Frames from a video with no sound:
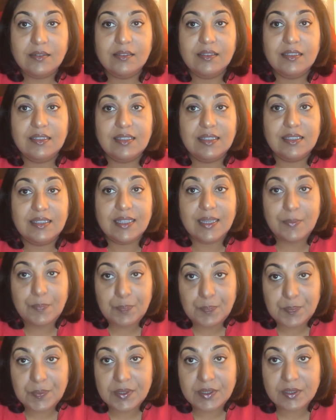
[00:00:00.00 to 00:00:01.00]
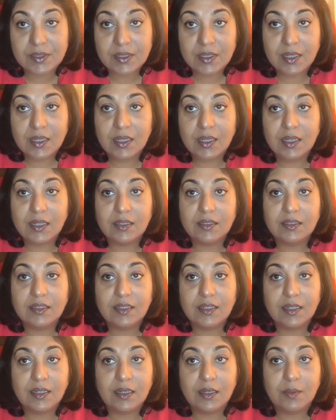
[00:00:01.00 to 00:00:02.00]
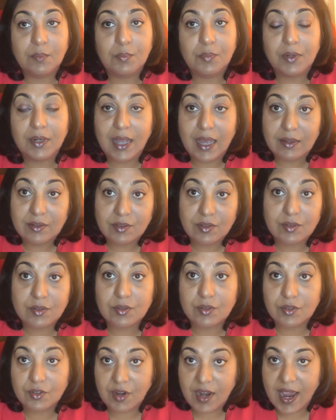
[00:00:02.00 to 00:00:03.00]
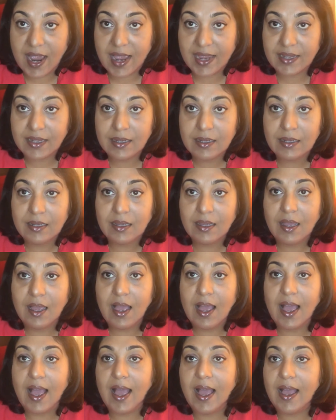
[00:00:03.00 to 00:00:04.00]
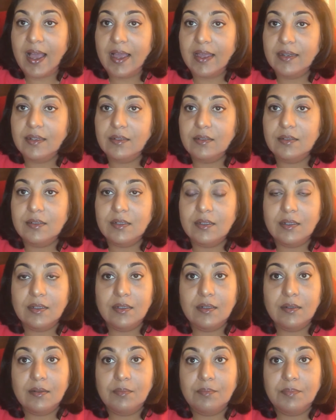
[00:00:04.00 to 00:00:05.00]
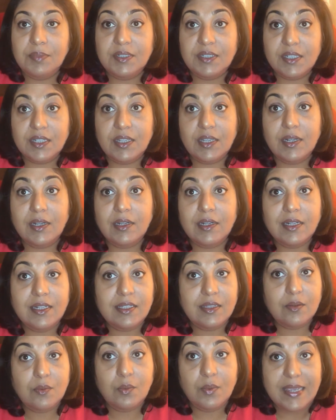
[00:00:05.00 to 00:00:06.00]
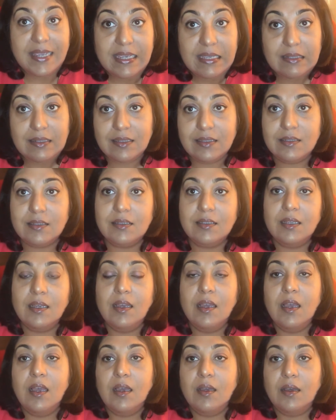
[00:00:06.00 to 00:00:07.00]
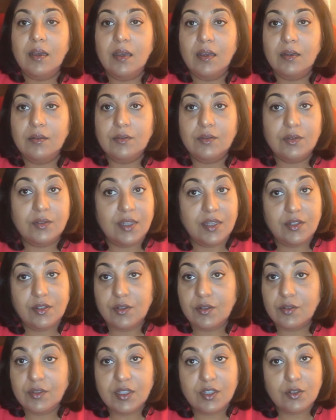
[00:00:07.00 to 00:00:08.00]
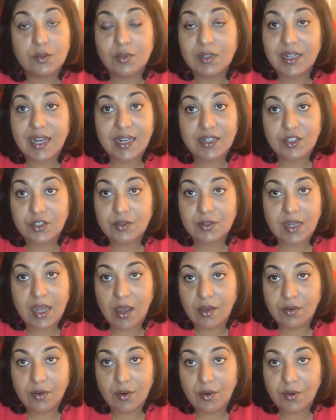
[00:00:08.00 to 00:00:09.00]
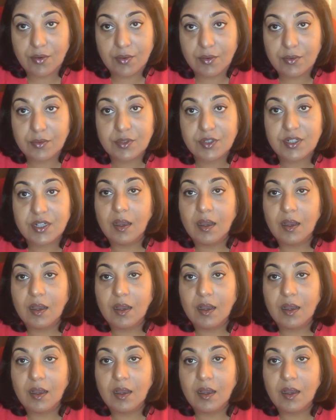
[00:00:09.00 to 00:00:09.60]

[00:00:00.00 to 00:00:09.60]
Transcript: the zips, the pull-outs to drag, and particularly the wheels, so that they don't let you down en route.